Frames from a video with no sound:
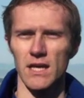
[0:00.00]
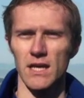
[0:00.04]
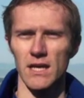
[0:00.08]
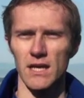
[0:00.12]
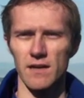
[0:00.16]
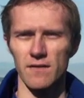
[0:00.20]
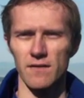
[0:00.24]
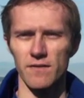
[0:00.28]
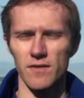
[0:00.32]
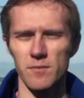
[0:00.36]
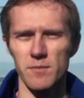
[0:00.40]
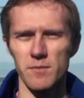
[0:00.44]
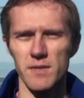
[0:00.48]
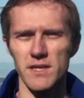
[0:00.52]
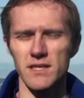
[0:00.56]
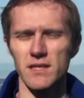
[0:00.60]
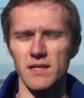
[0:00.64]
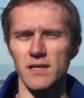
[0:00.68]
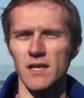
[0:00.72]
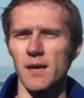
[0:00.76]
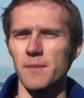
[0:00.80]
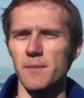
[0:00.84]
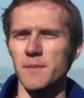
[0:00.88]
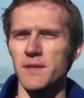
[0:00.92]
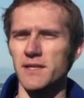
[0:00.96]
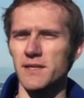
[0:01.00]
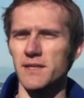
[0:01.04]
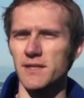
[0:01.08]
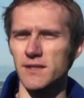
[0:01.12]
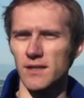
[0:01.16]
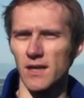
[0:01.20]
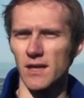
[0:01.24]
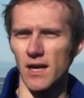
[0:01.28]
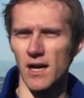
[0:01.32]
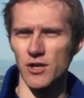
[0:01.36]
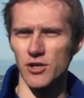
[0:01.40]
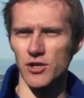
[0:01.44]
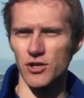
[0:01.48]
If the misalignment is
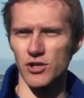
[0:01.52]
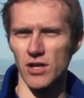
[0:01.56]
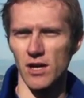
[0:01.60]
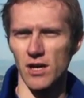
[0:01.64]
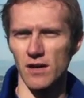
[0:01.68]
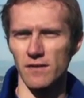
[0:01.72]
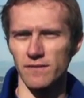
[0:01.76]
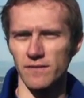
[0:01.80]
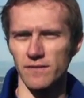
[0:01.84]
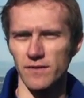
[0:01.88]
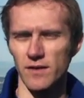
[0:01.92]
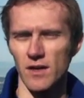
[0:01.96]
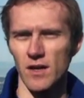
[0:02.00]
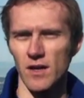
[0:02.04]
large enough,